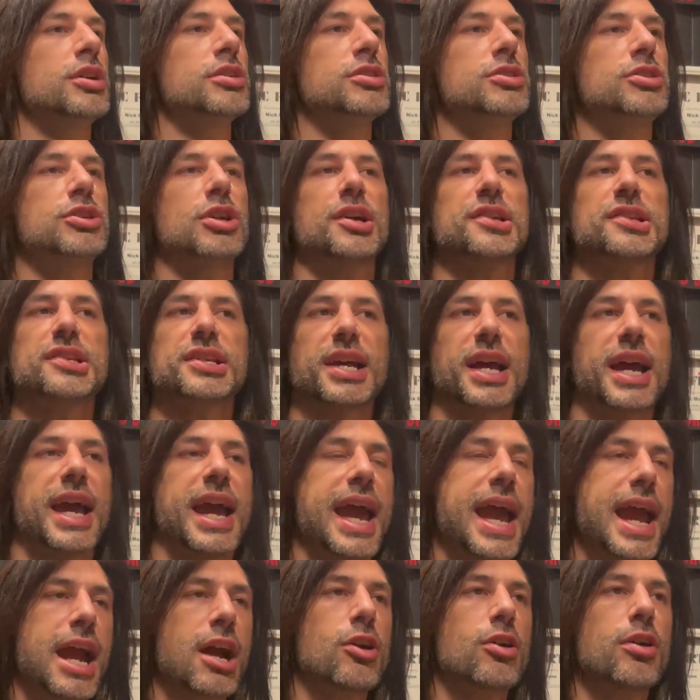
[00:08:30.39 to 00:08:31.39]
just a
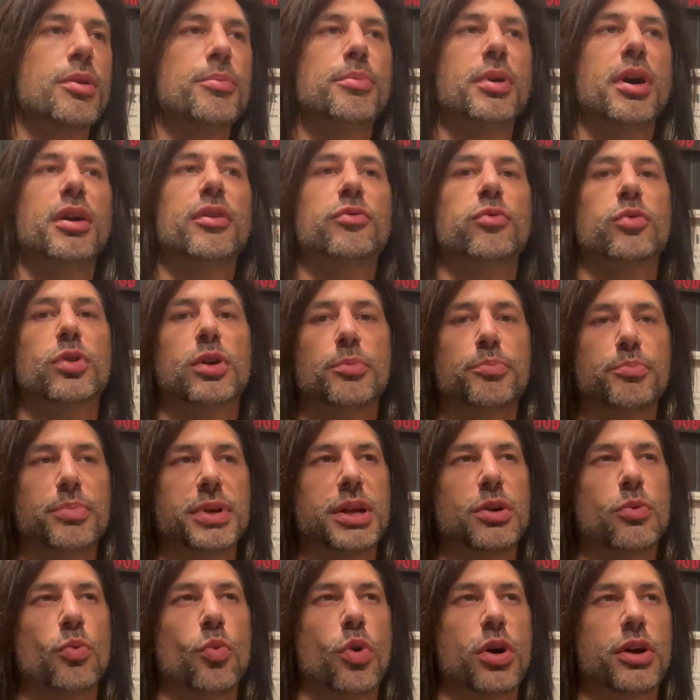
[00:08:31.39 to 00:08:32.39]
hair above where
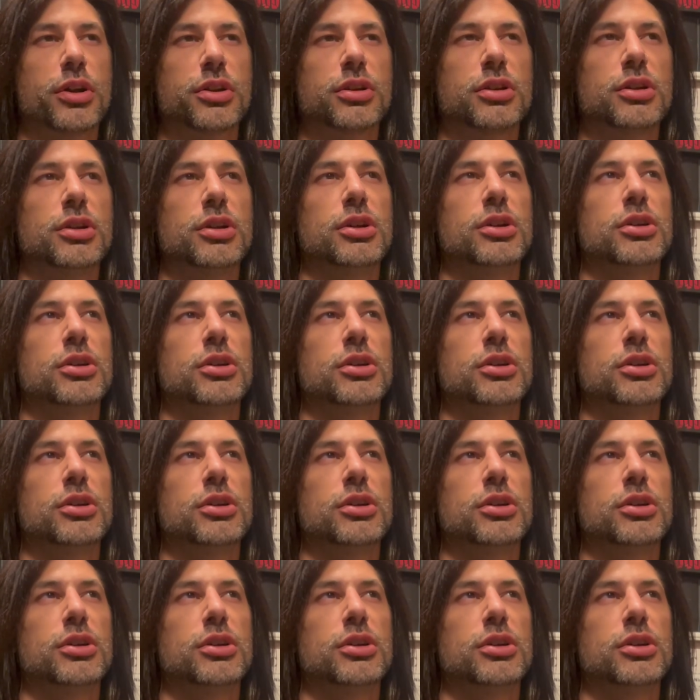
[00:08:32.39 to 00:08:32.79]
beat one